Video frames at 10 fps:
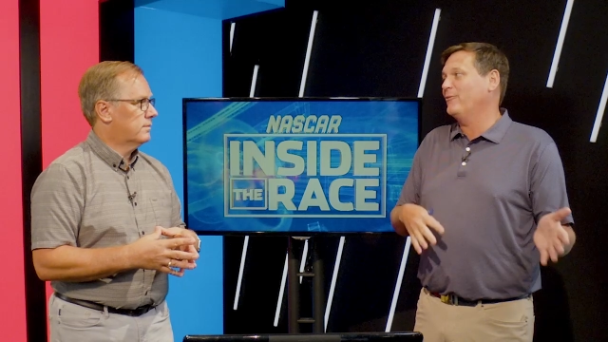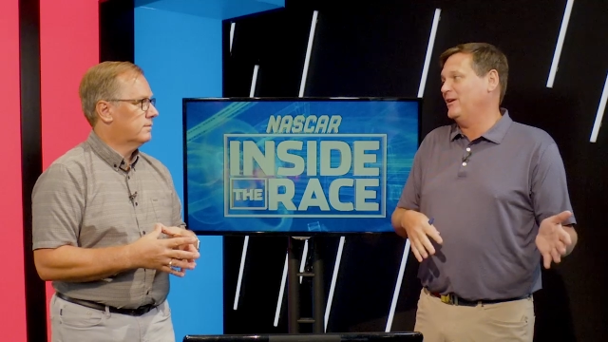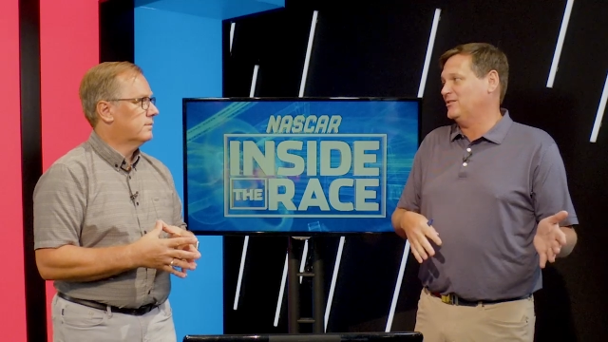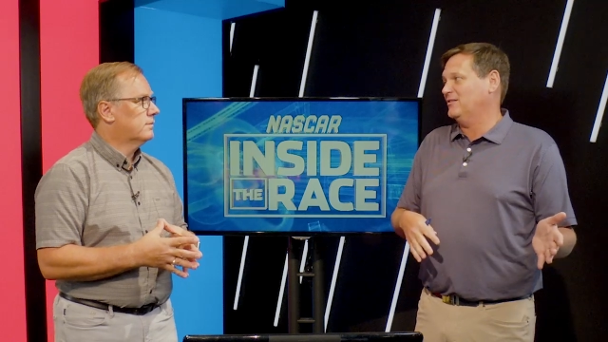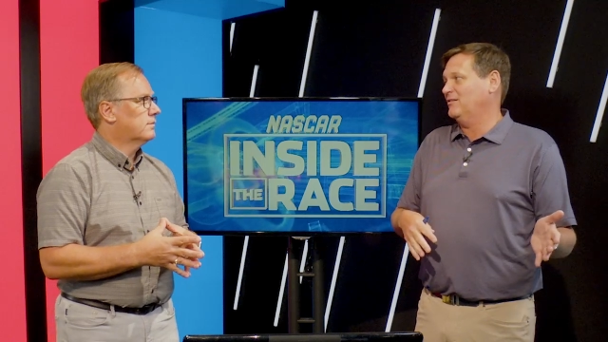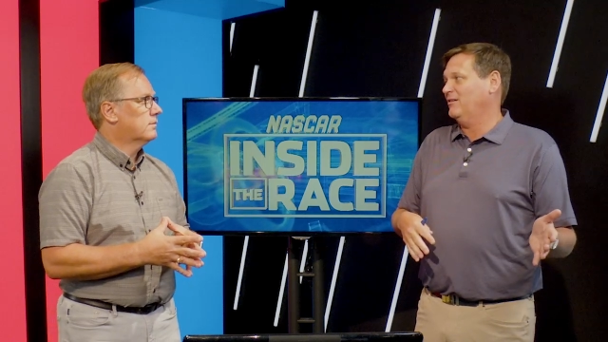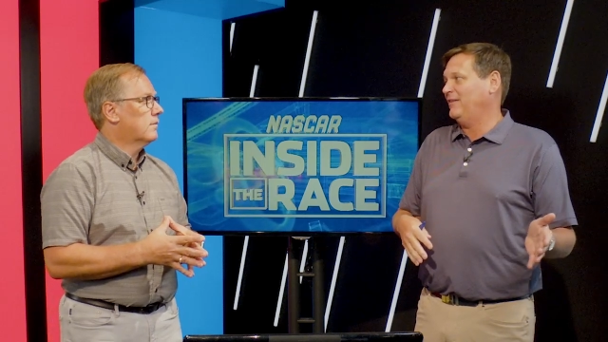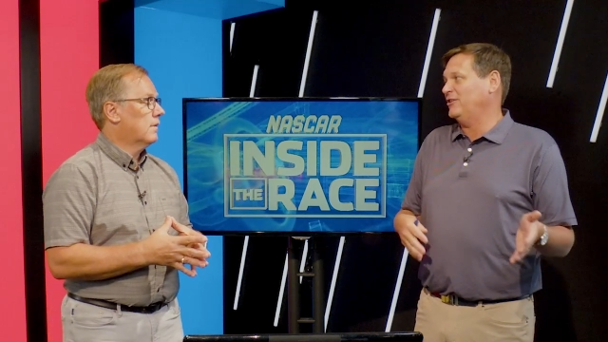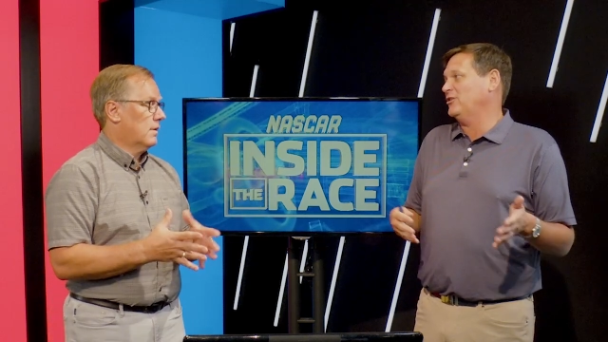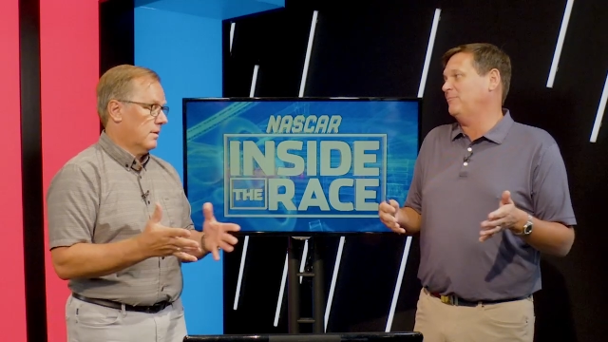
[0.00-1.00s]
Speaker 1: reason,
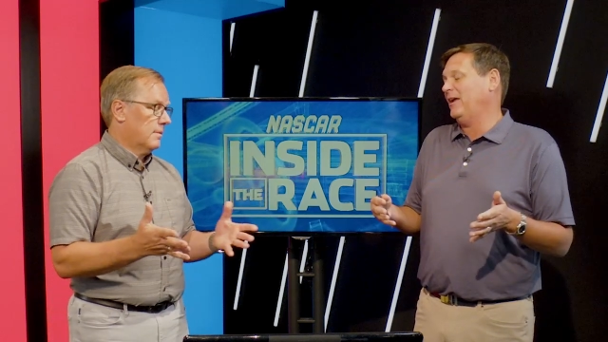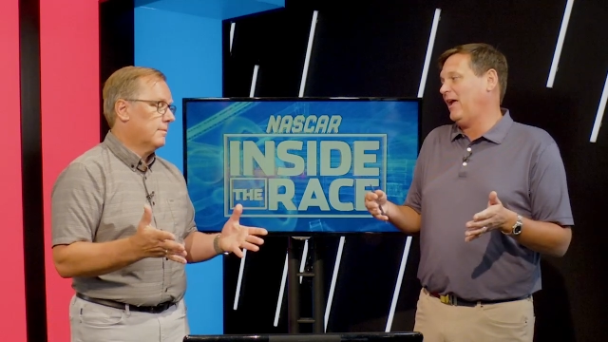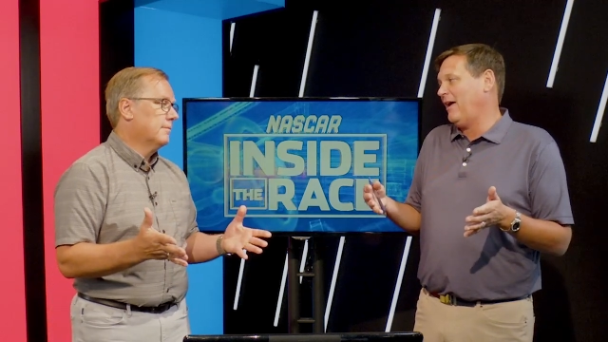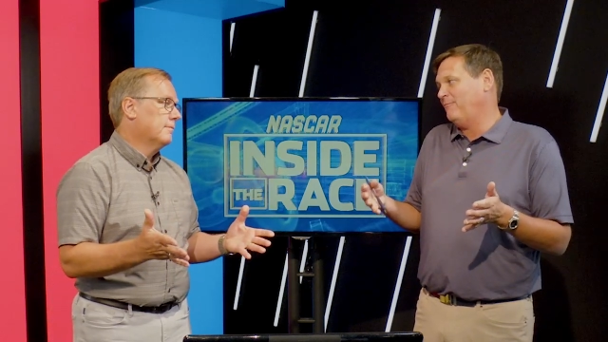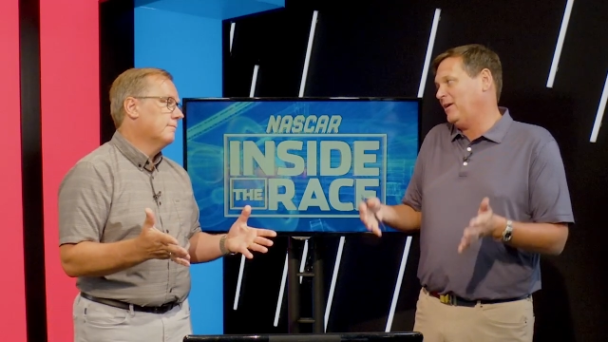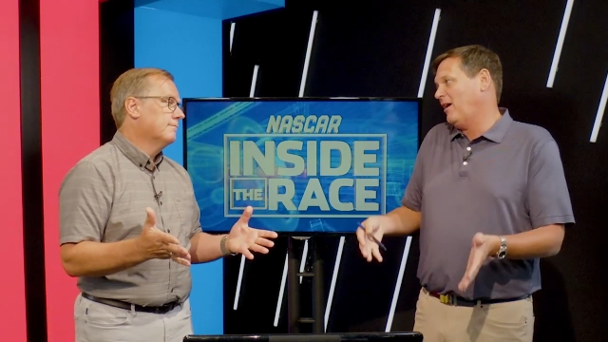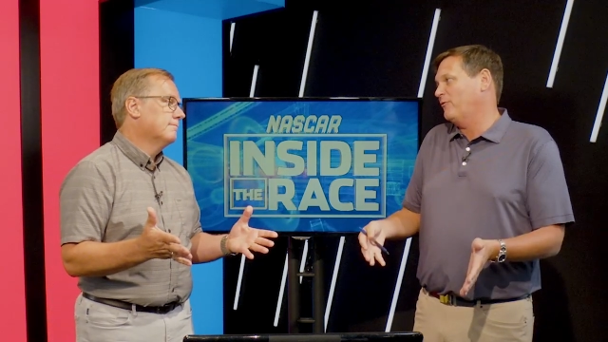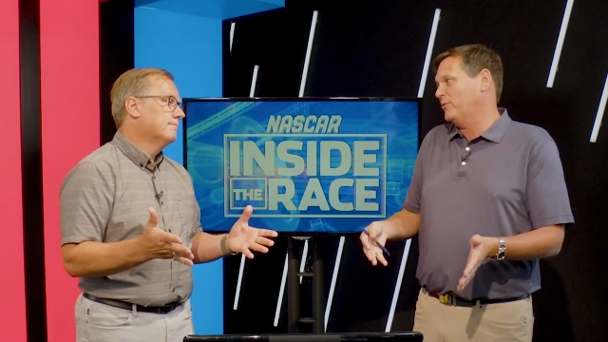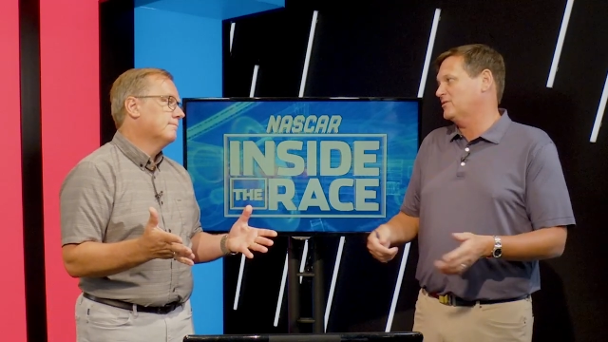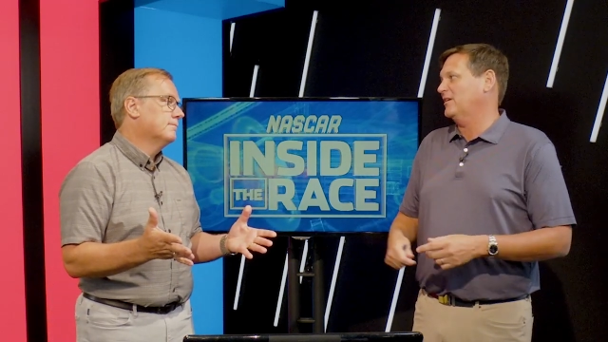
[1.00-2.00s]
they should be have be
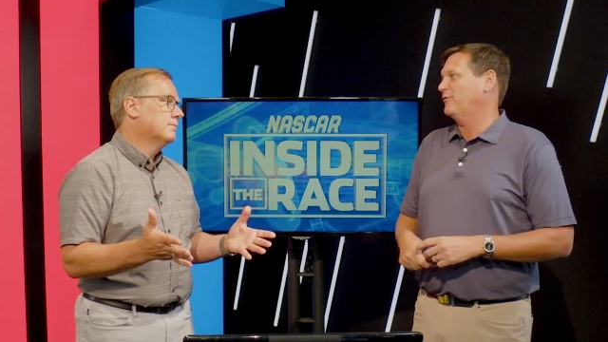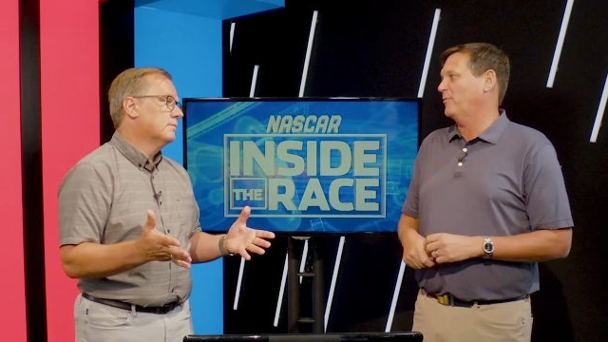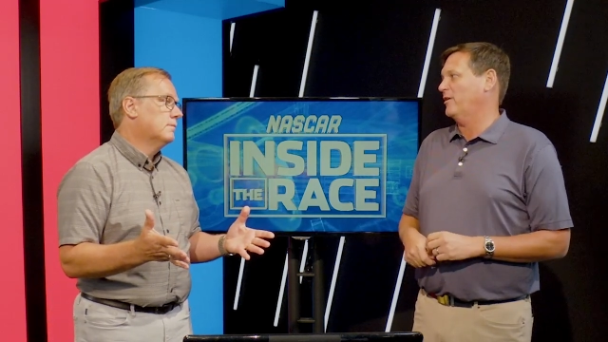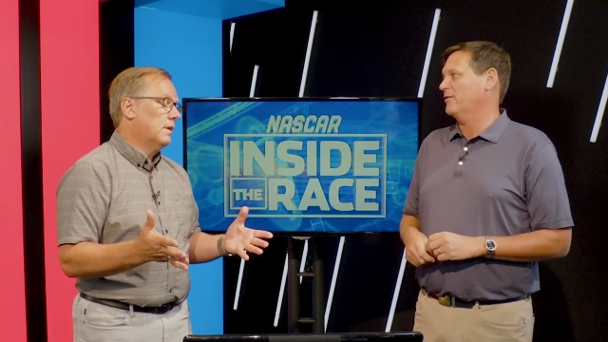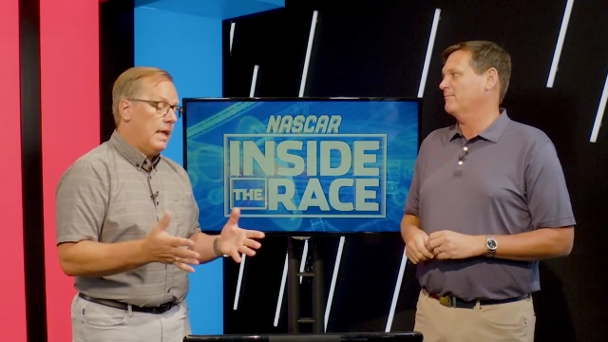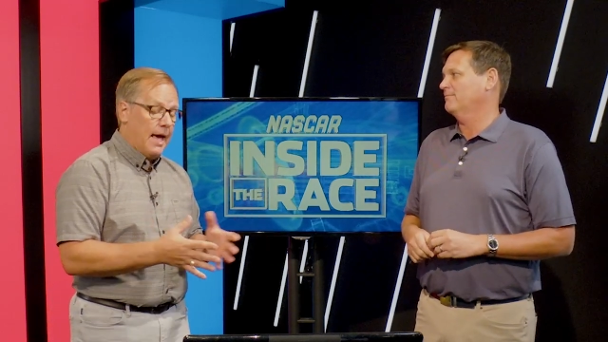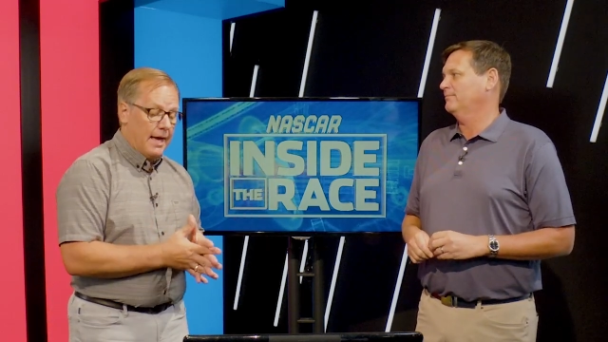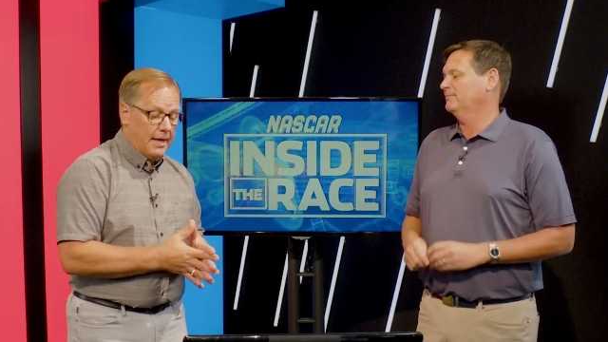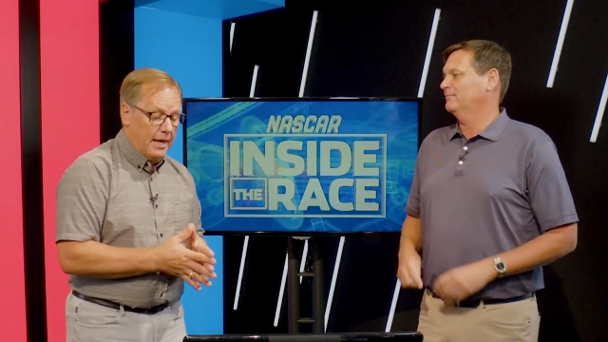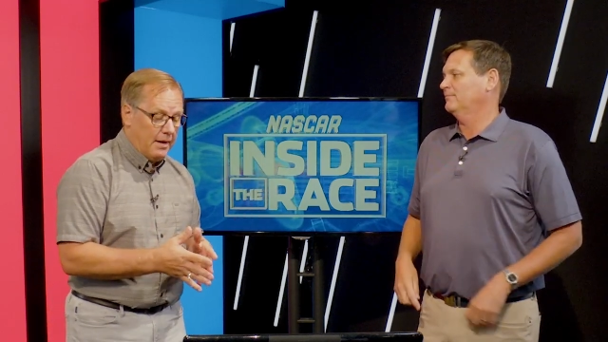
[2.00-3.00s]
covered with a safer barrier.
Speaker 2: Yeah,
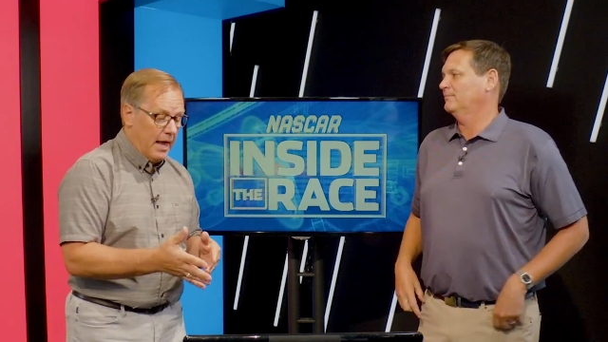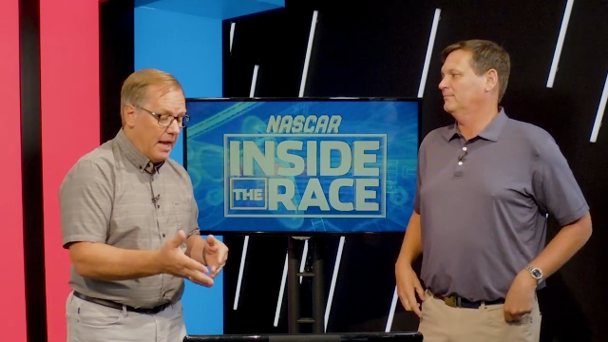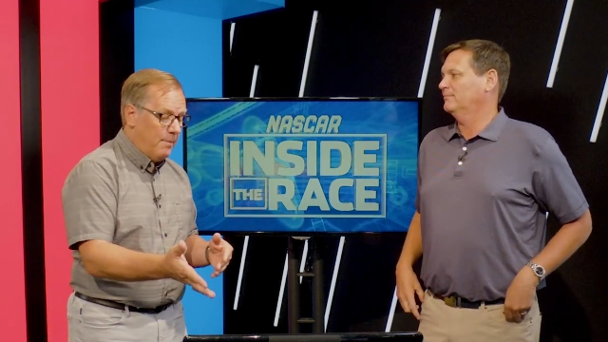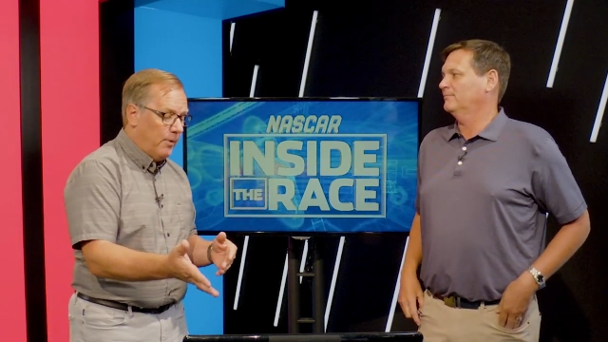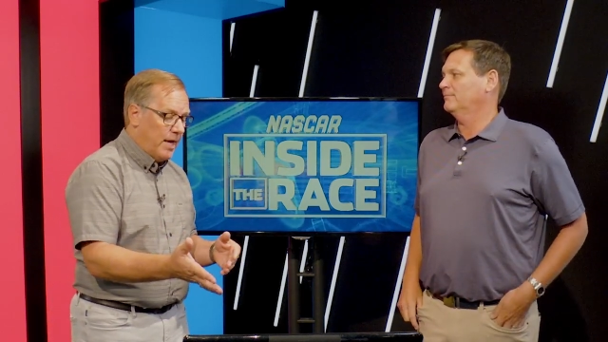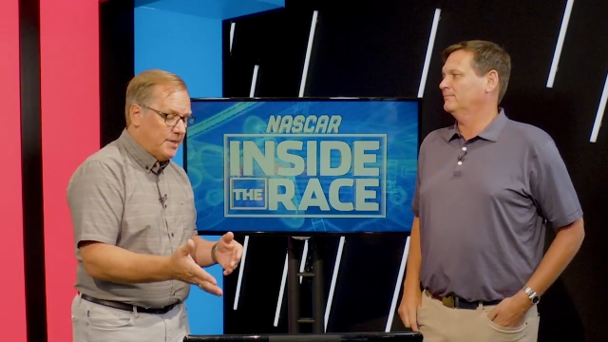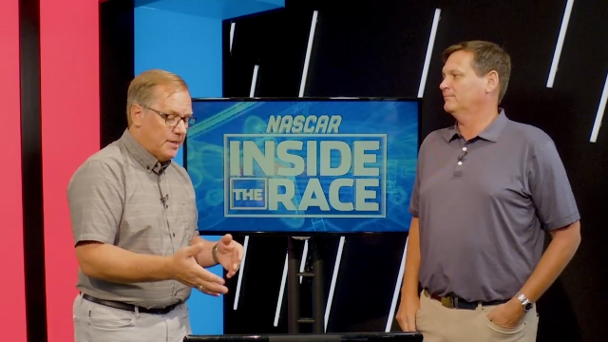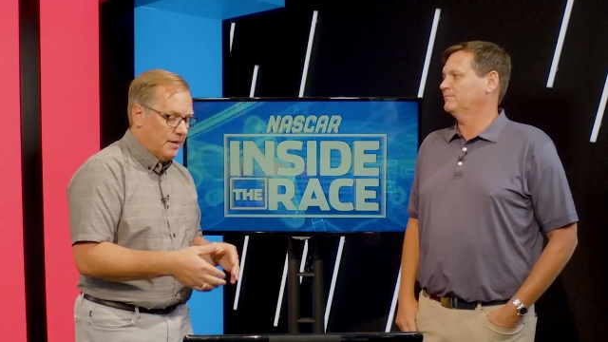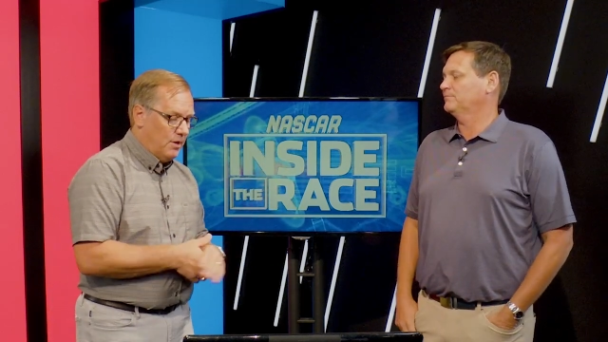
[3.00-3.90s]
any place that